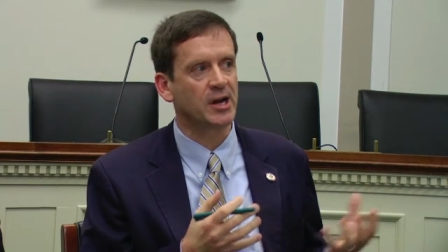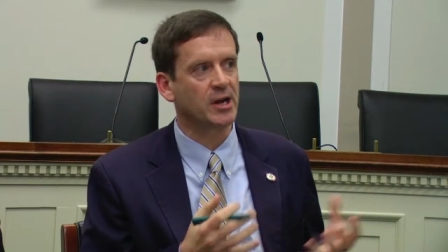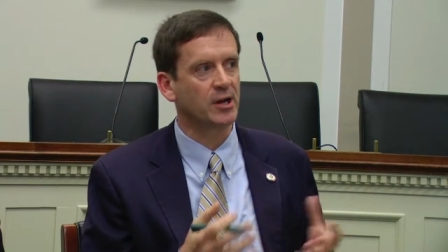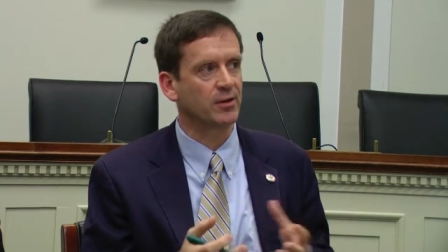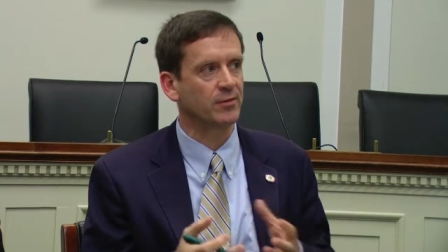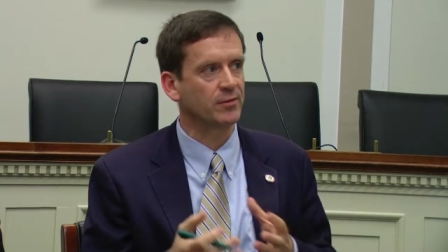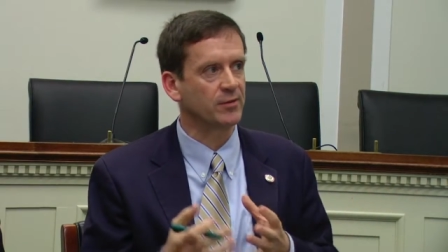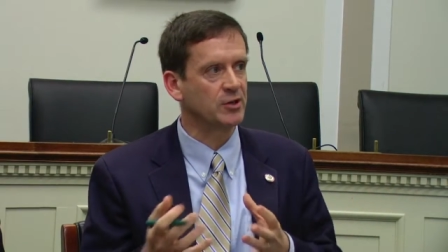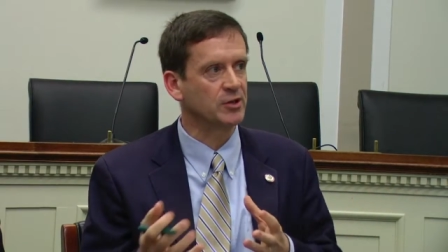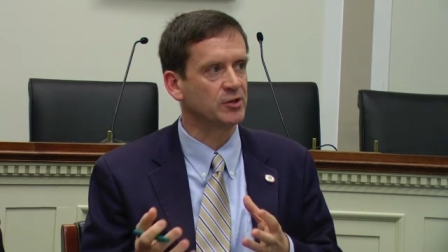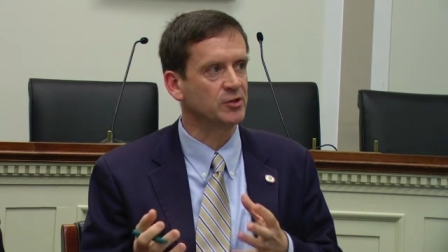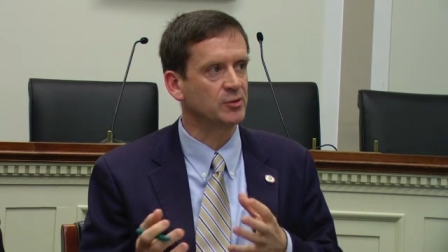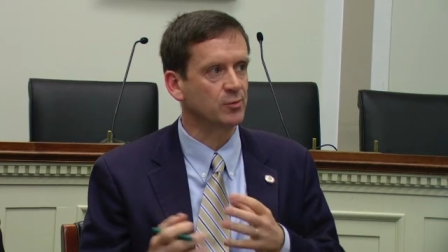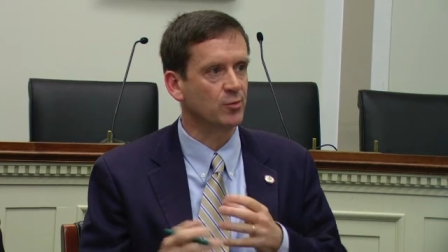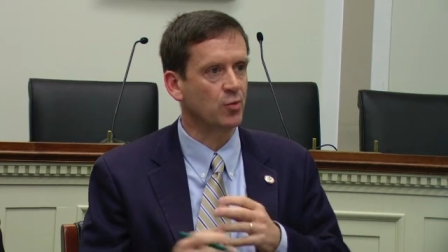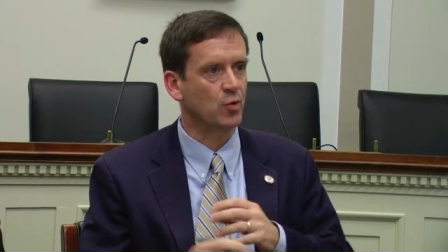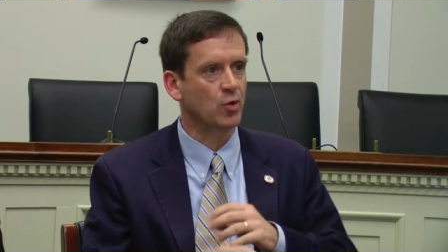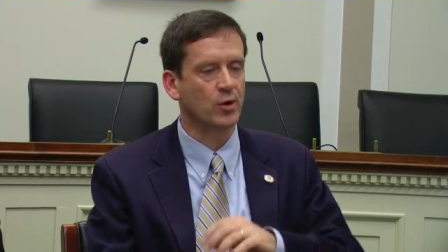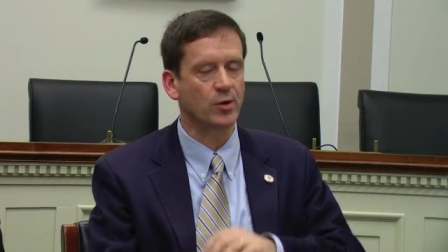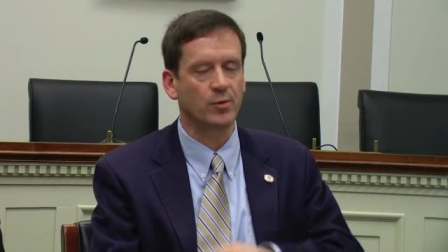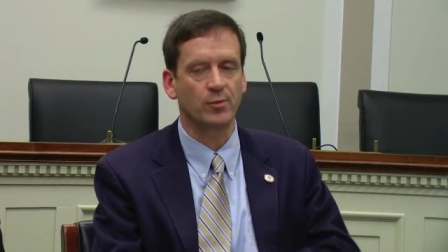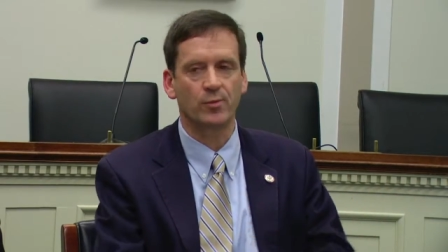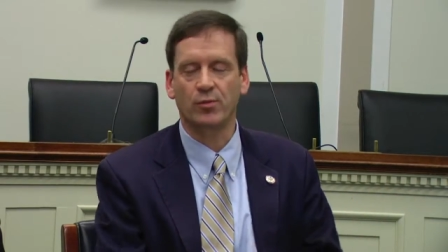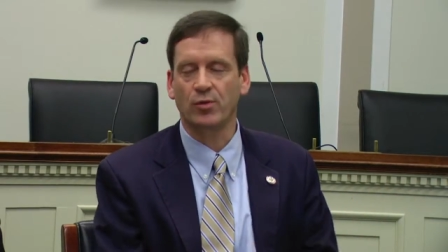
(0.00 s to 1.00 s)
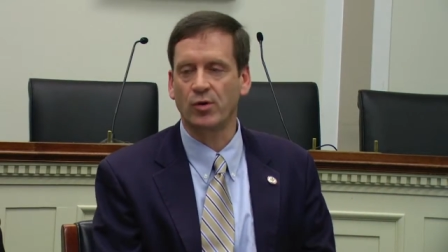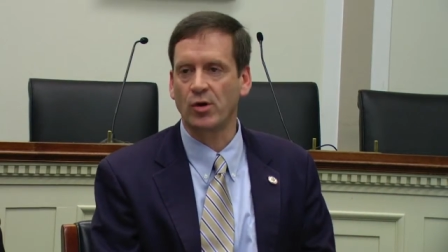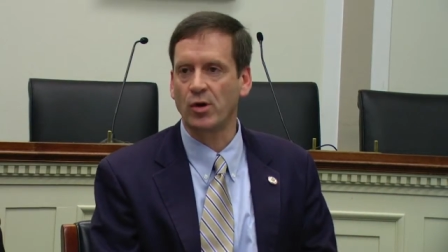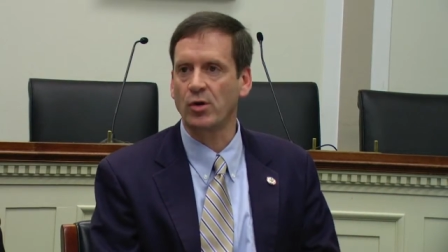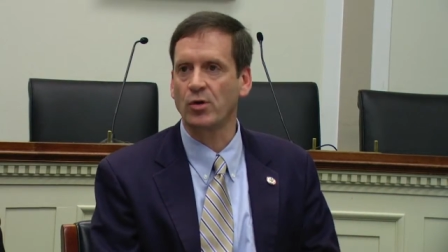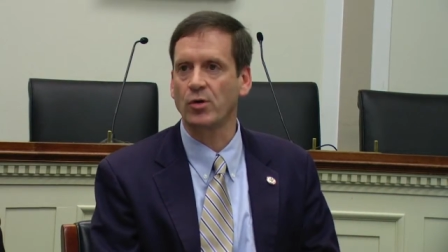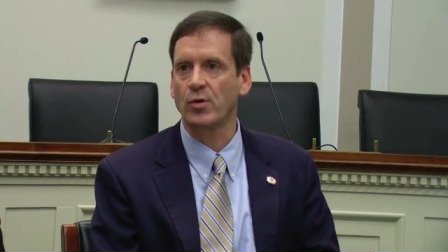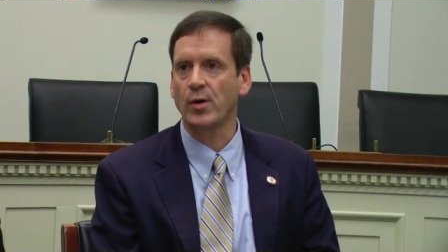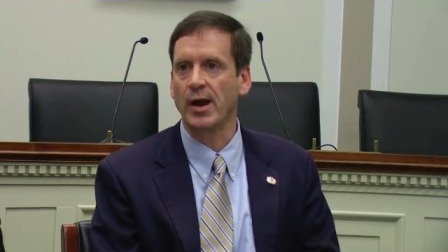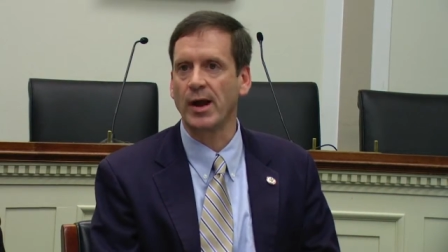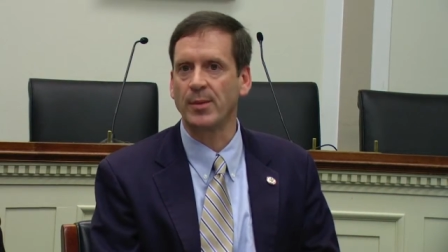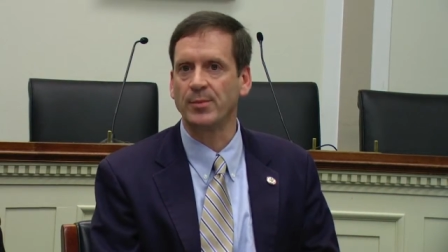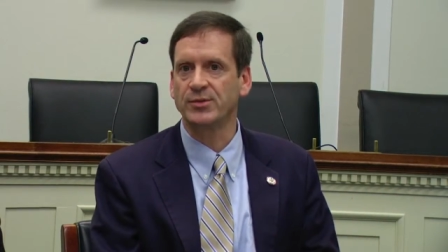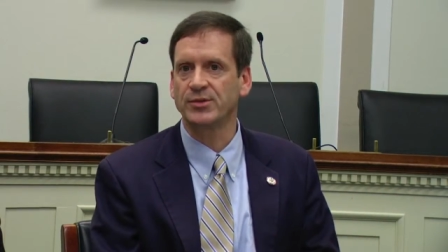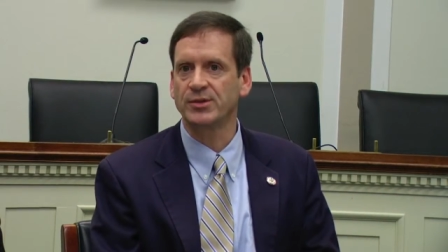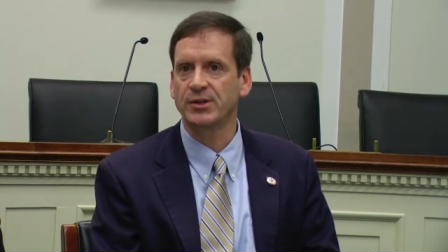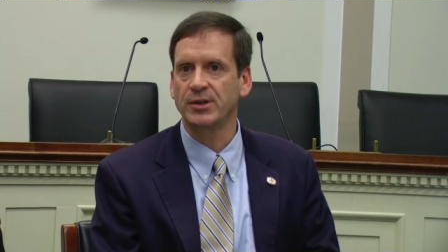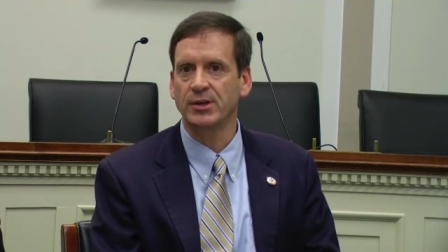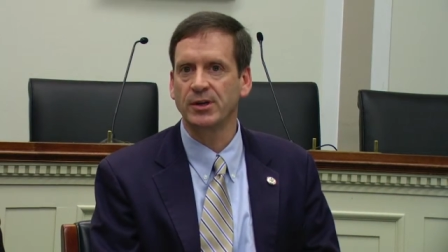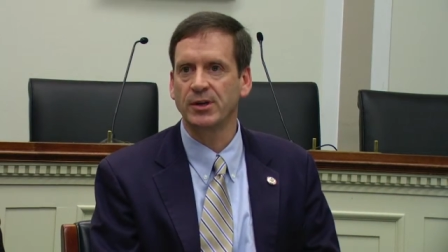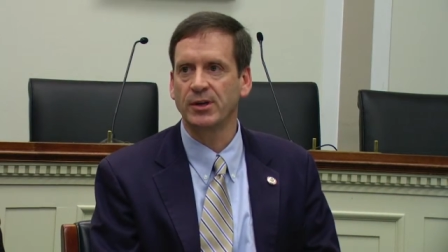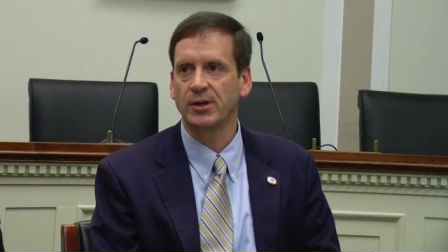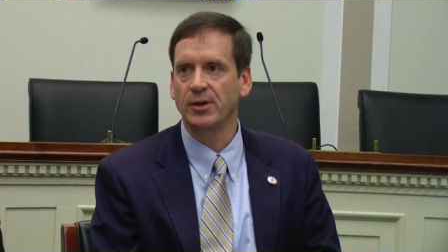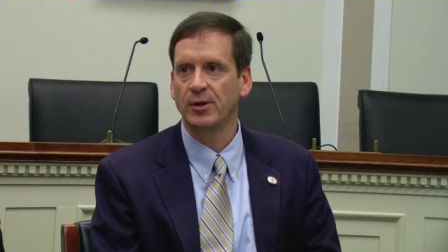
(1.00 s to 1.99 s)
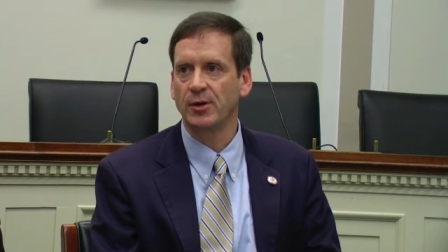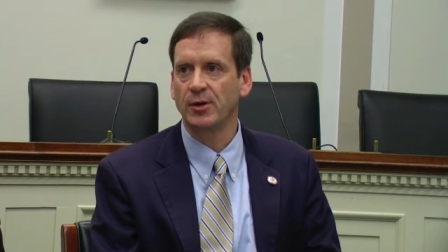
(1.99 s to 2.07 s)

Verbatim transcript: out of these important programs